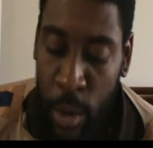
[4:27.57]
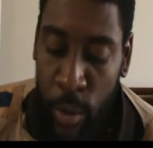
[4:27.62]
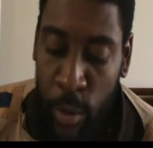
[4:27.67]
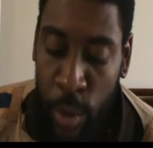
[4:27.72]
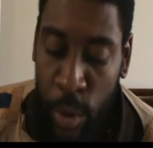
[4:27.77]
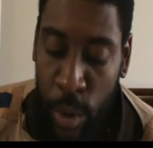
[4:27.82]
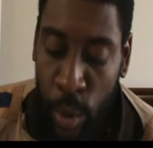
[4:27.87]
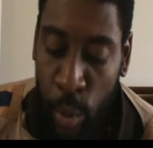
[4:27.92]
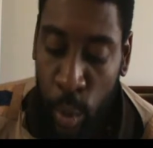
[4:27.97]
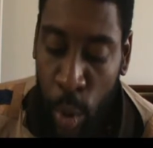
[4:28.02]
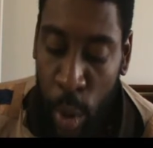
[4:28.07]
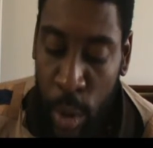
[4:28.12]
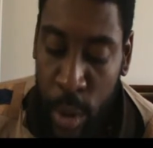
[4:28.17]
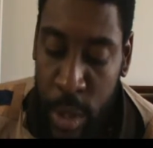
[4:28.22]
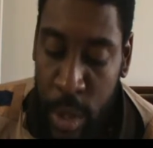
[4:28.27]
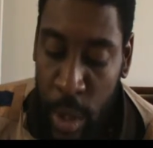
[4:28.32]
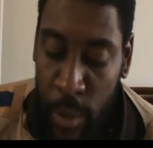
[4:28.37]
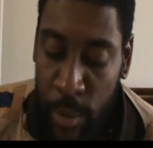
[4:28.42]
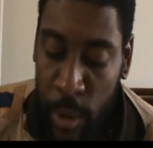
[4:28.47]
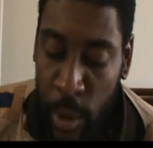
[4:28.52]
for the
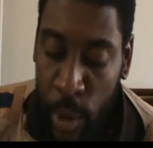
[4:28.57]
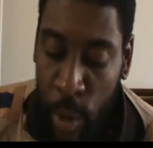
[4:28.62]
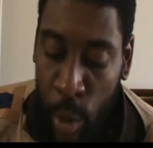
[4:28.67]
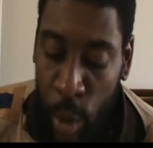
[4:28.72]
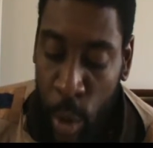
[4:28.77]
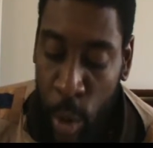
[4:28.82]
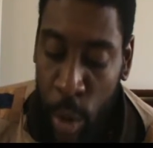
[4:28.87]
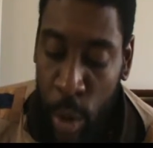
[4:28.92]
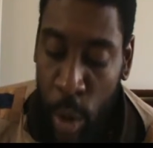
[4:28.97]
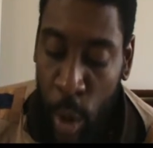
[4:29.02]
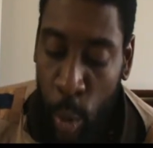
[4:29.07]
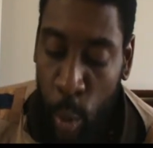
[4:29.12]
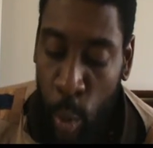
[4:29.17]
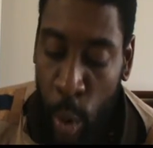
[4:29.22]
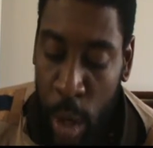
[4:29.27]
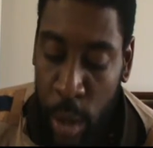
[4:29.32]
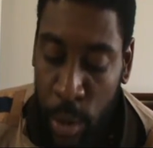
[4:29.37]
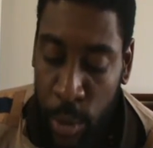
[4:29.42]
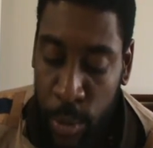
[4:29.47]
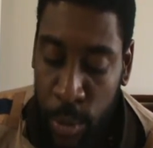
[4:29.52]
works of the Lord are
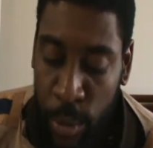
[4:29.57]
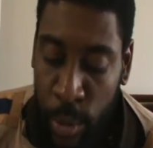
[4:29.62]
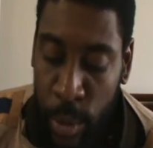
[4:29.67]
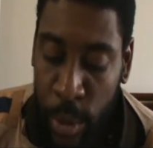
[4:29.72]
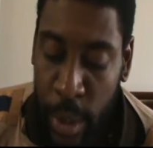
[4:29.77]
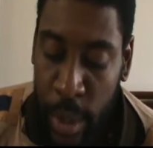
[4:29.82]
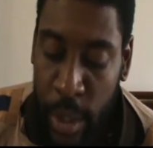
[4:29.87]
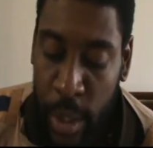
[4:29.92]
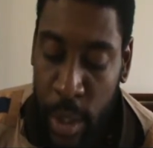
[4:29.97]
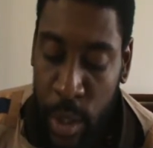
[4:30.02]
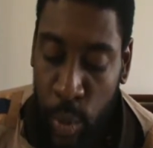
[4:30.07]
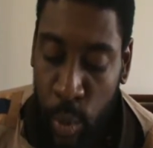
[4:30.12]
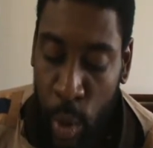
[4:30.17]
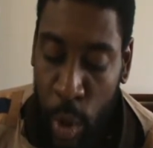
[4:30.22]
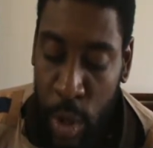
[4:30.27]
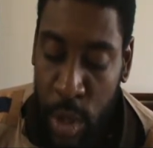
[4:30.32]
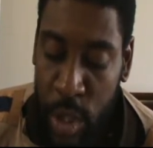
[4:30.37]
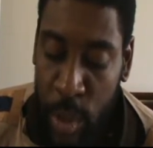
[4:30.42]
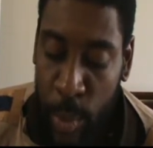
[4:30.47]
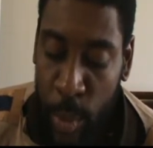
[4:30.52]
wonderful, and his
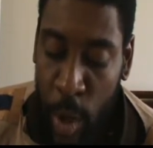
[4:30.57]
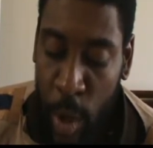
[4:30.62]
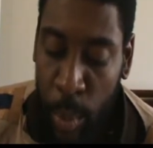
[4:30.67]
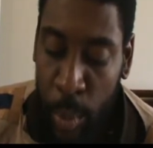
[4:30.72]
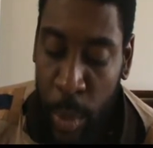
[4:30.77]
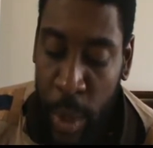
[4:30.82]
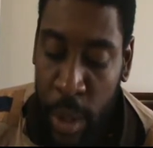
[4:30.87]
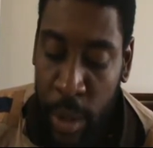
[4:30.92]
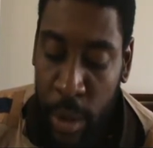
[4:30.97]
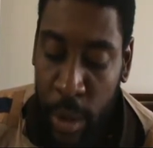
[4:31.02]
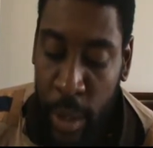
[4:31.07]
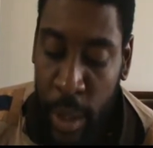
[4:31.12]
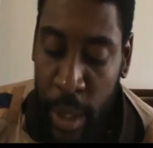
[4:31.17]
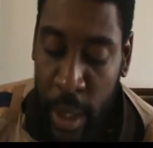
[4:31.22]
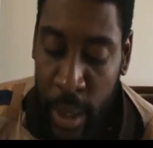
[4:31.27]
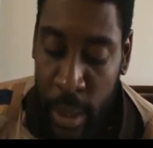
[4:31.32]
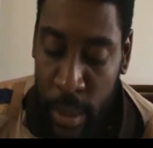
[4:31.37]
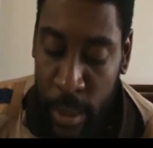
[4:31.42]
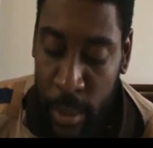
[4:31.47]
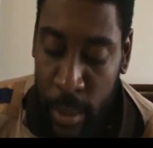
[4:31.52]
works among men are
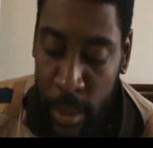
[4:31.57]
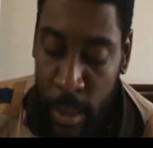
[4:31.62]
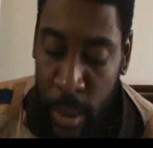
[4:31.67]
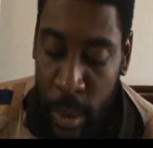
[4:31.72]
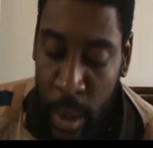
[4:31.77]
hidden.